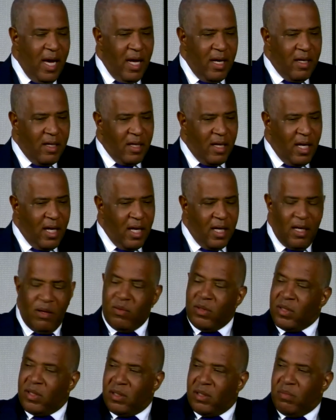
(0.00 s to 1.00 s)
and uh,
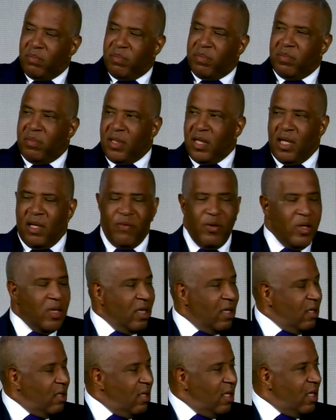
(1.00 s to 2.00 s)
he was
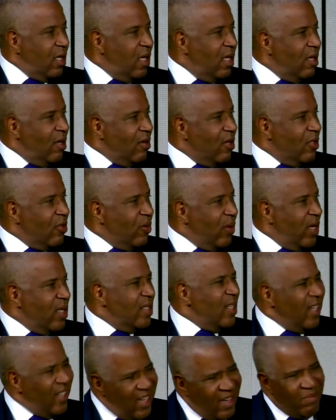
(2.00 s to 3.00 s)
delivering the, the, keynote
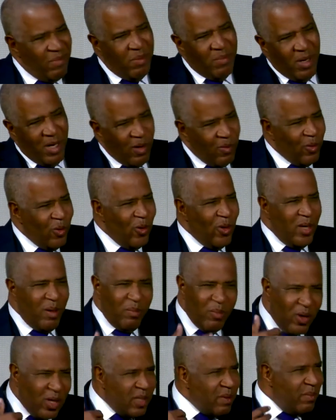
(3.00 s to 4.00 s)
address. They gave me my award.
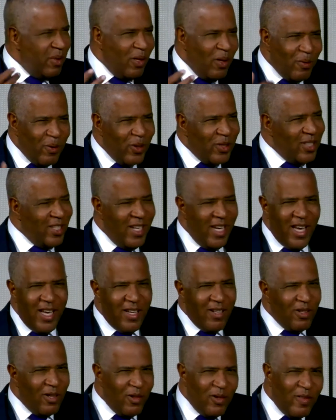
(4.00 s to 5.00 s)
He brings me over. He said,
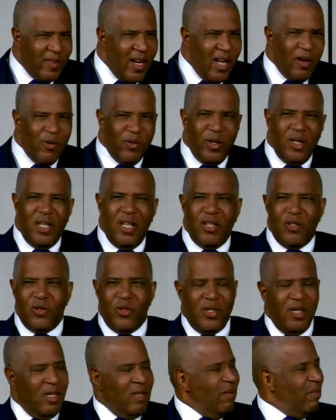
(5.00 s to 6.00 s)
Hey, you know, you've got a really
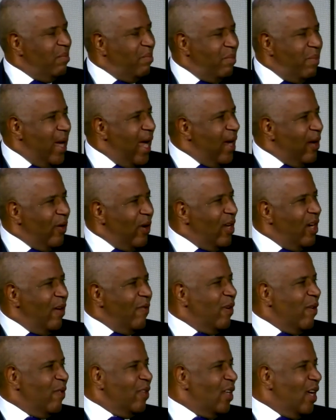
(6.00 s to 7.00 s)
interesting background.
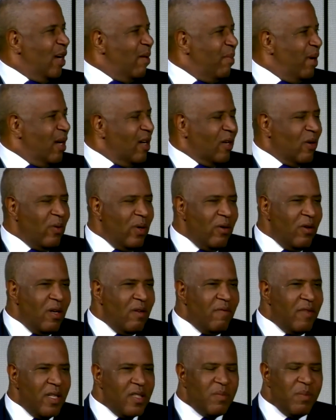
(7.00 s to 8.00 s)
Have you ever thought about a career
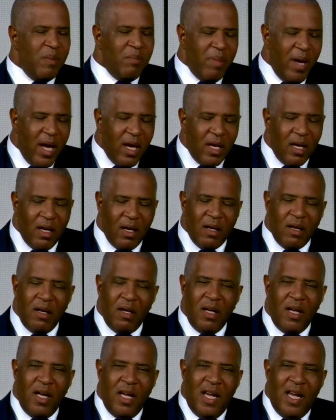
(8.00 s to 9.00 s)
in investment banking?
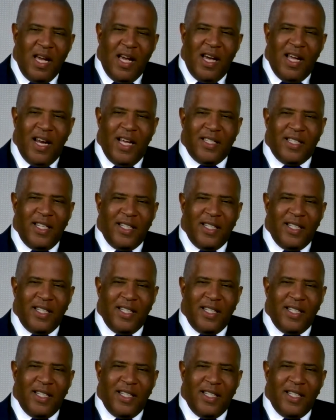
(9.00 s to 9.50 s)
And